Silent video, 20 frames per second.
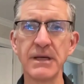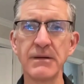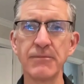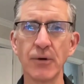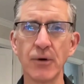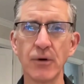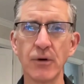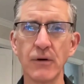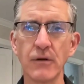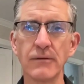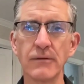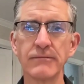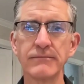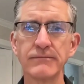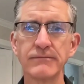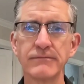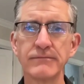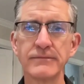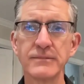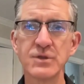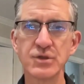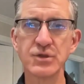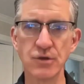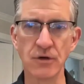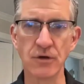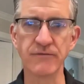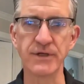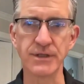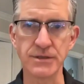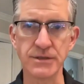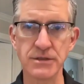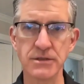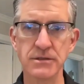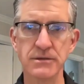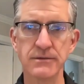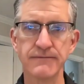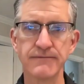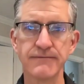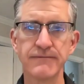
people service.